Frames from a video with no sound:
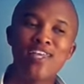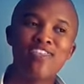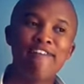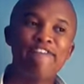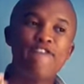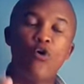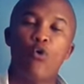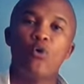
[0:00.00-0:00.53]
the
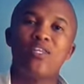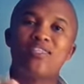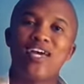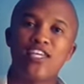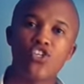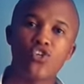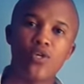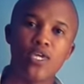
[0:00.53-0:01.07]
food
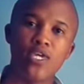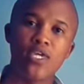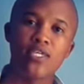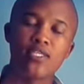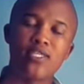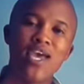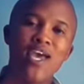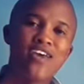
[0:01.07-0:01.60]
that you
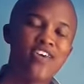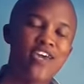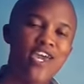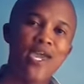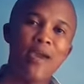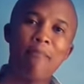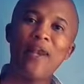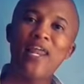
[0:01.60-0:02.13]
eat,
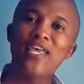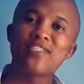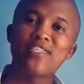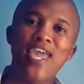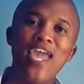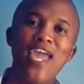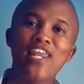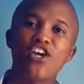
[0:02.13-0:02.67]
the airplanes,
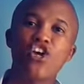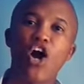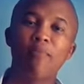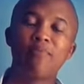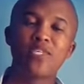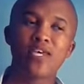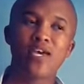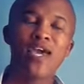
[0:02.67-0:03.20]
the
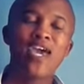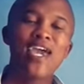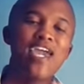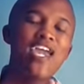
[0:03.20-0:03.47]
helicopter,